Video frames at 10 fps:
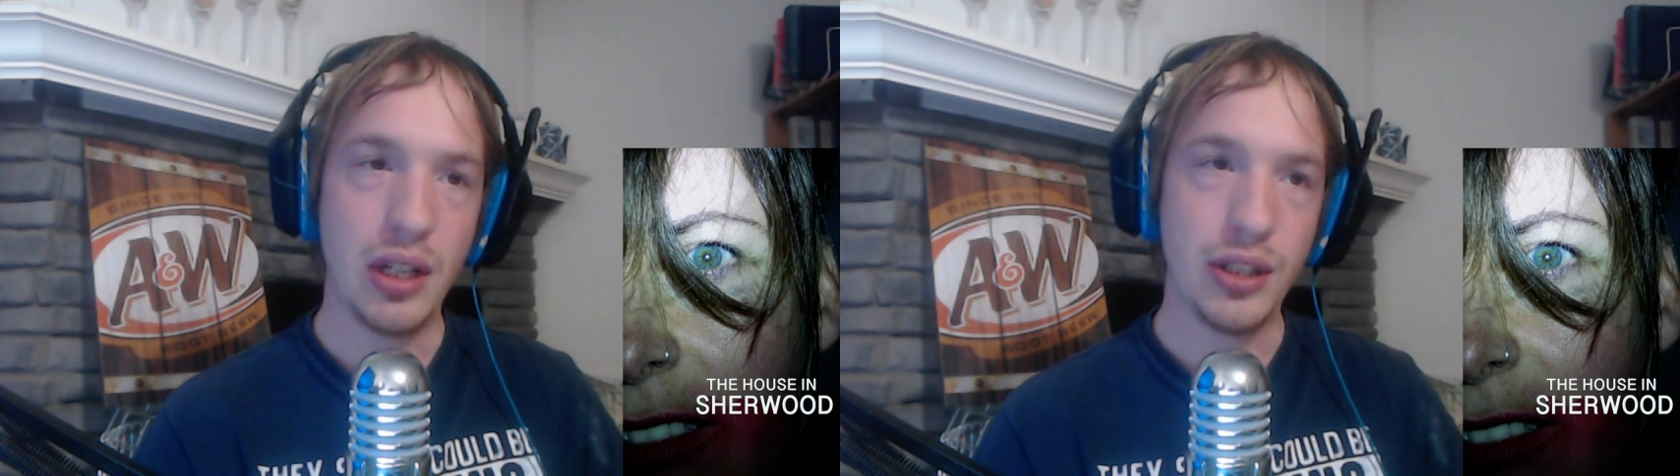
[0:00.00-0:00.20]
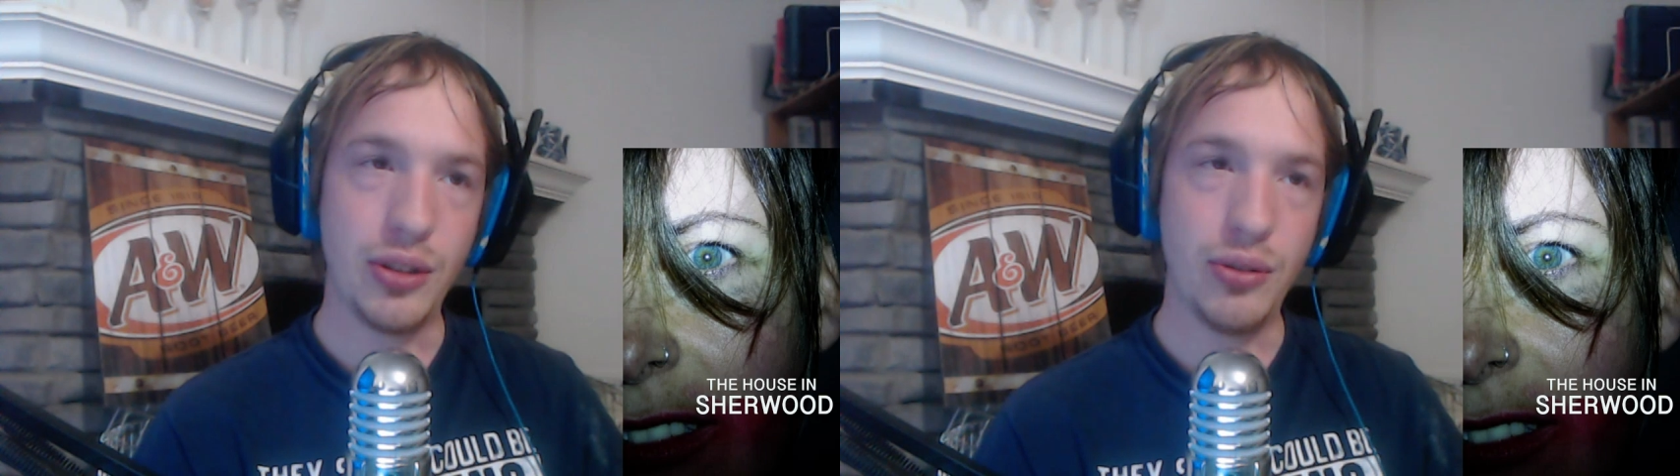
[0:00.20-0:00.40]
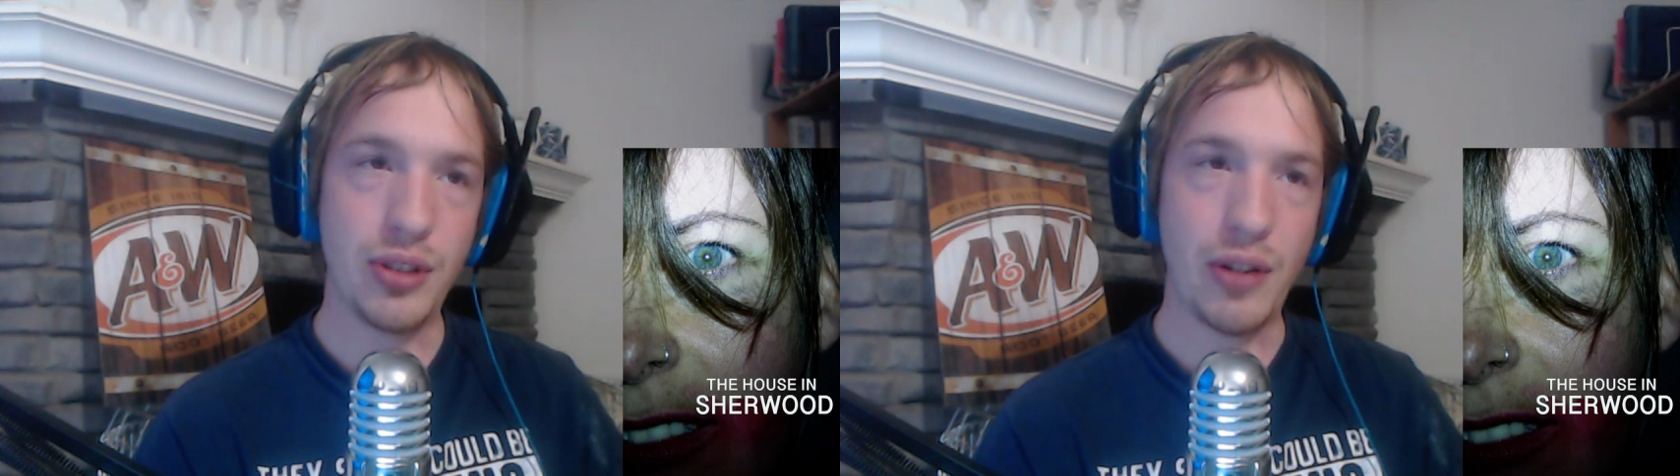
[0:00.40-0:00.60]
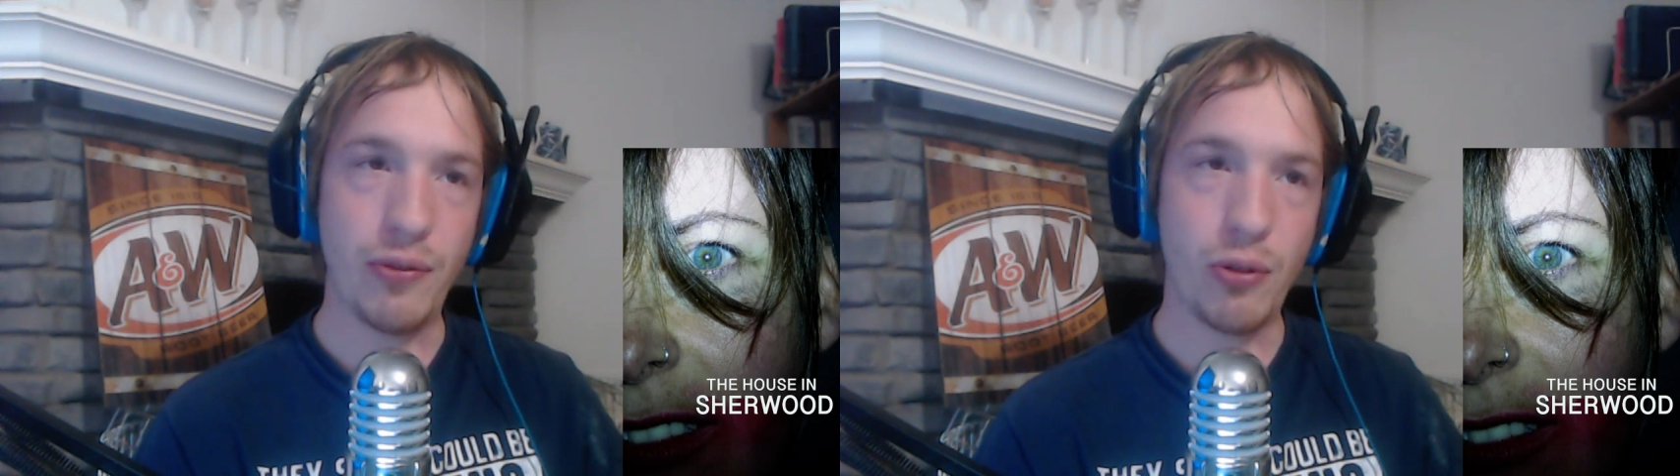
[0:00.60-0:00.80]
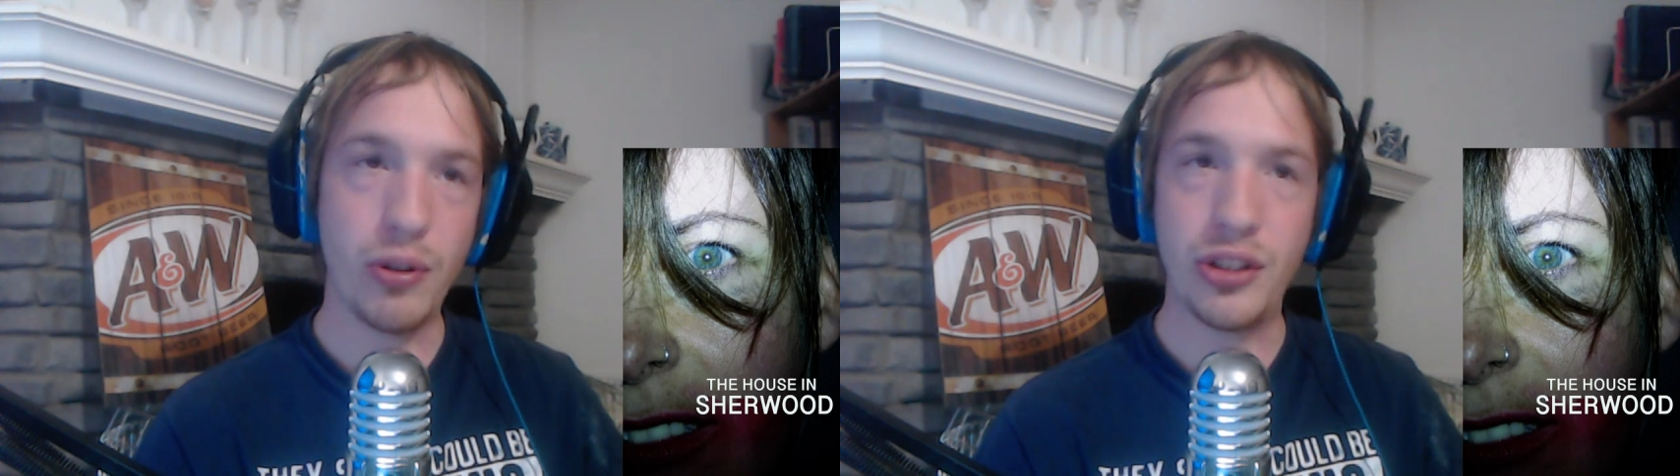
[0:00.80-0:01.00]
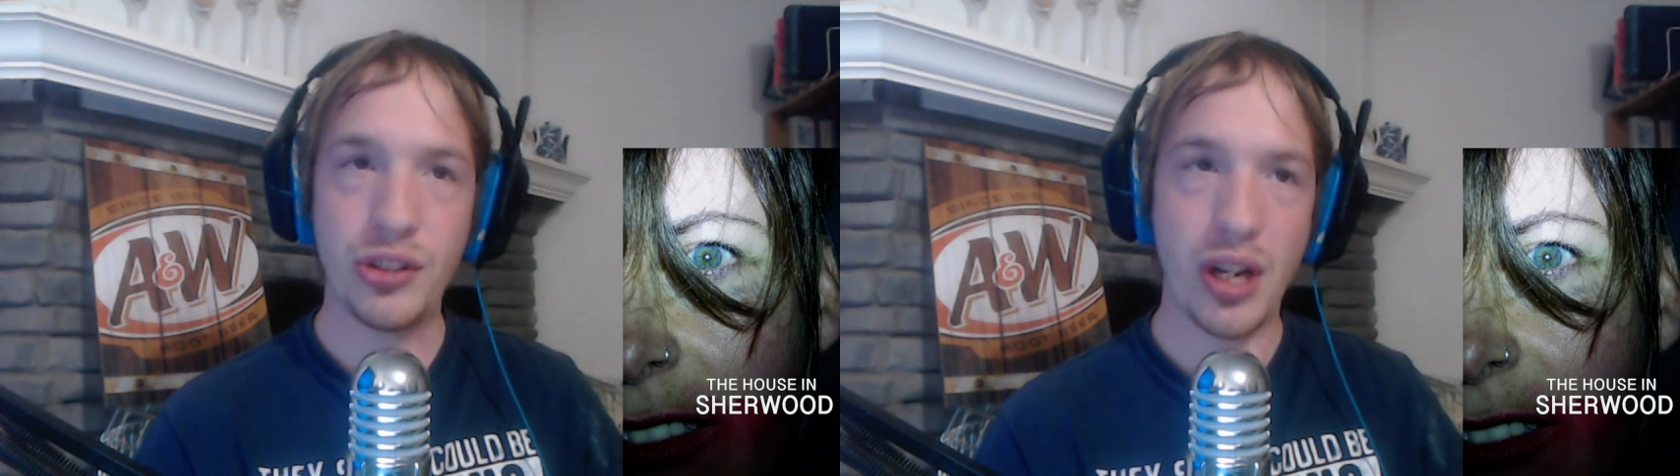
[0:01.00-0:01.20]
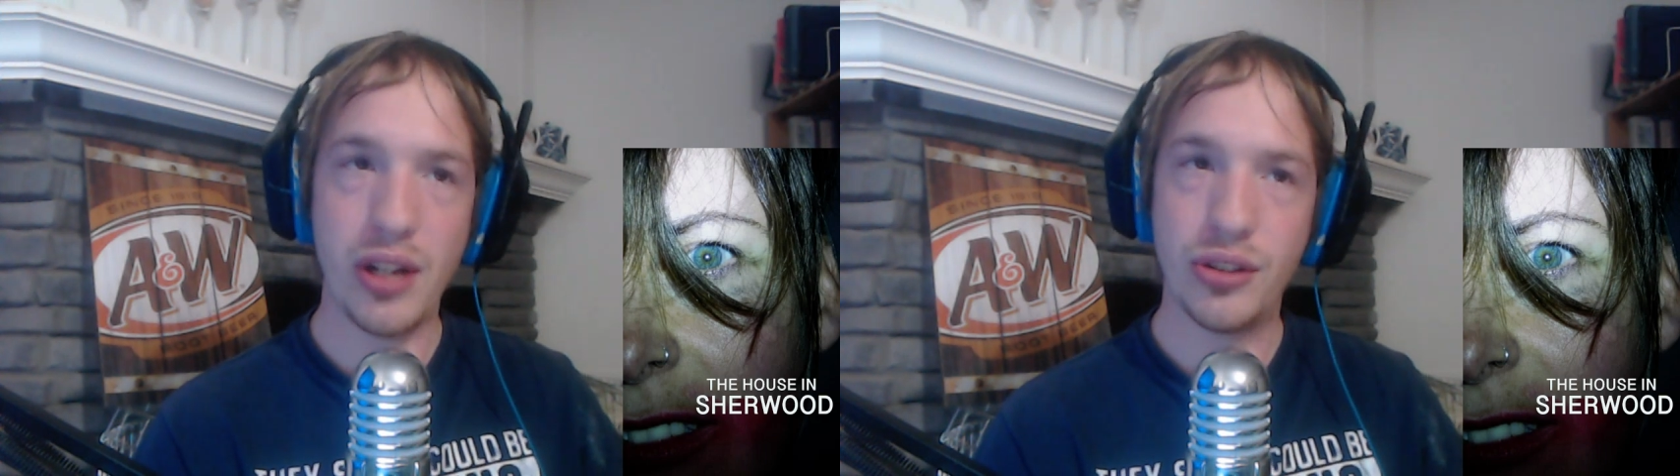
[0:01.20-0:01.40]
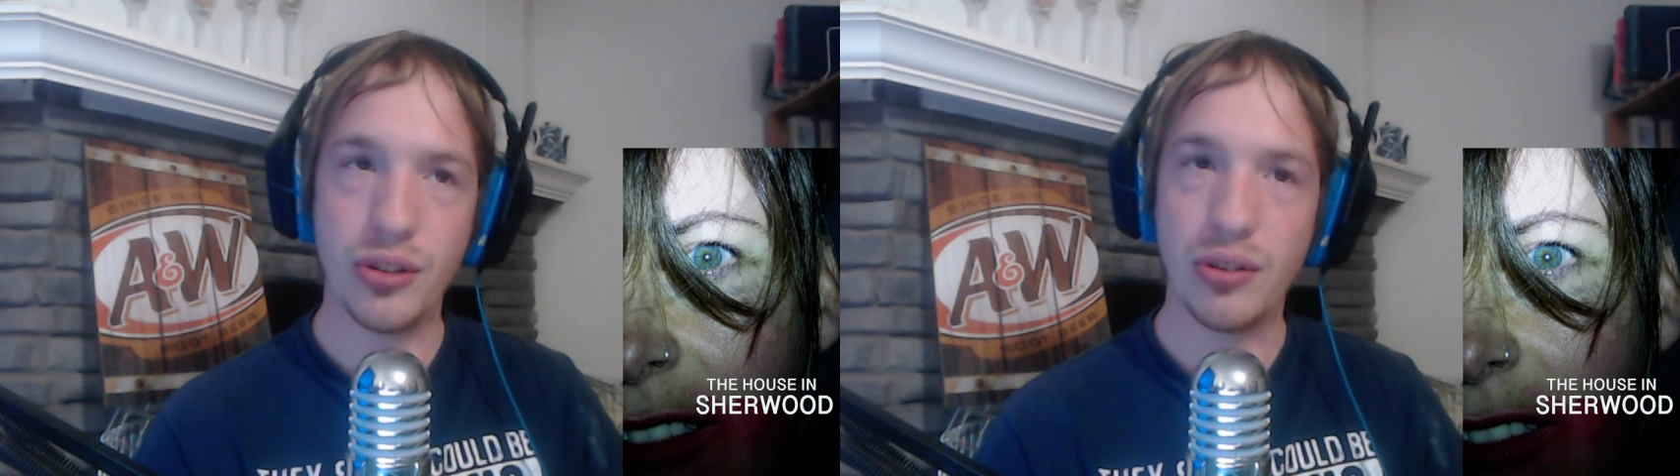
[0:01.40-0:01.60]
use a voice
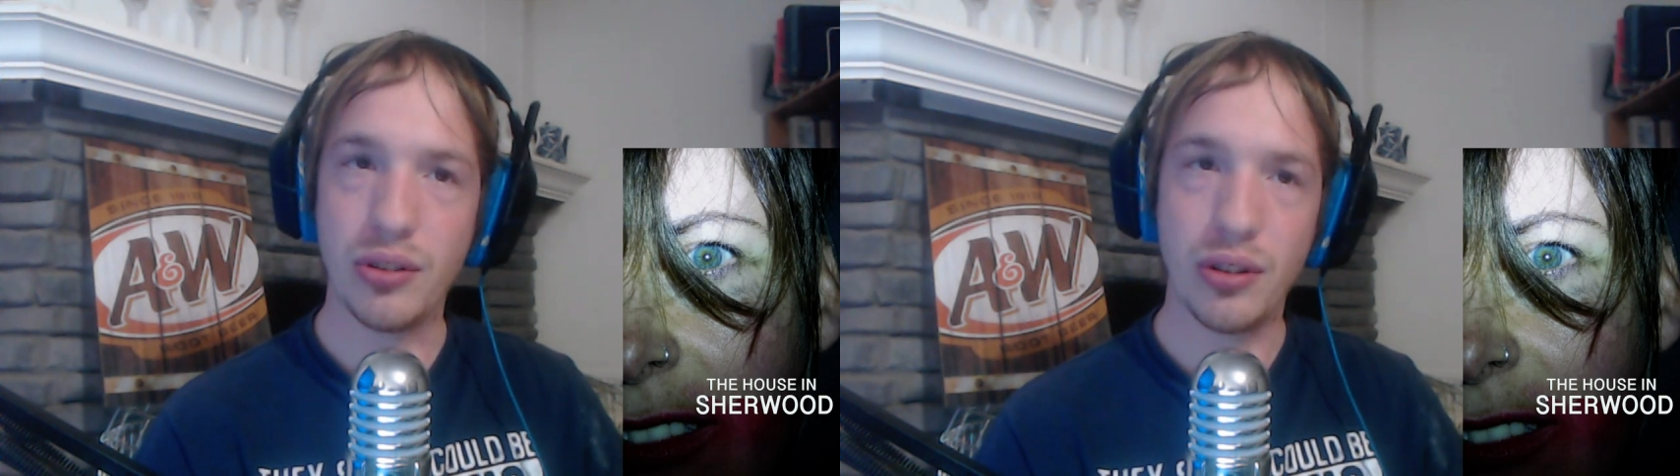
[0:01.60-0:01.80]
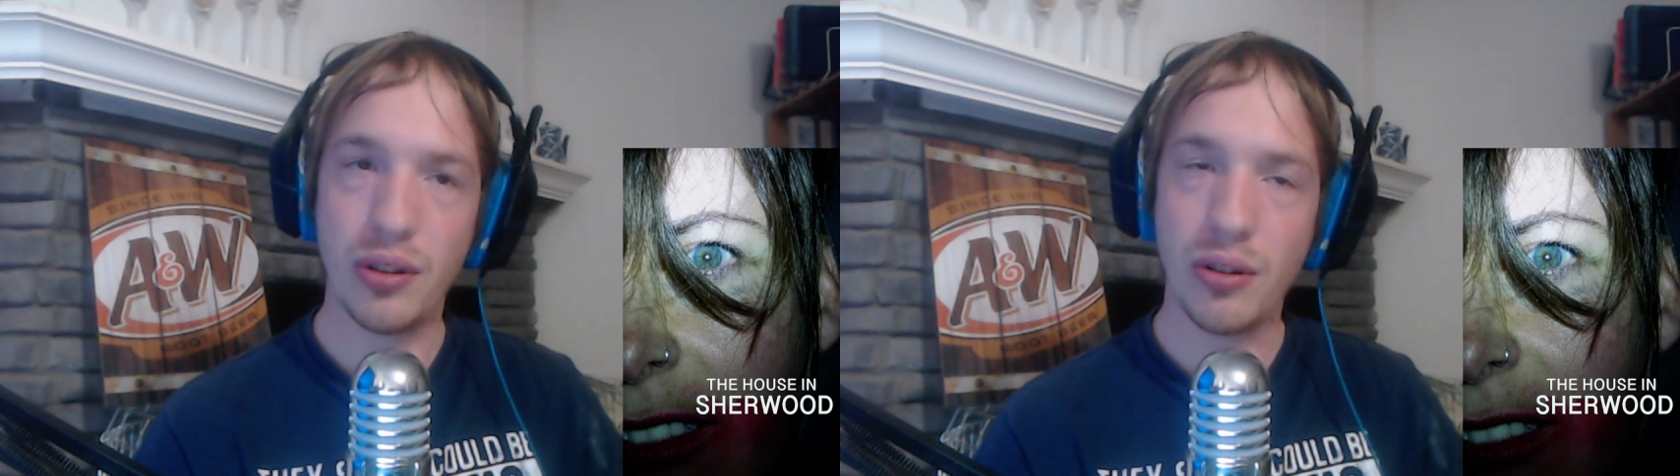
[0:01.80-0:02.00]
changer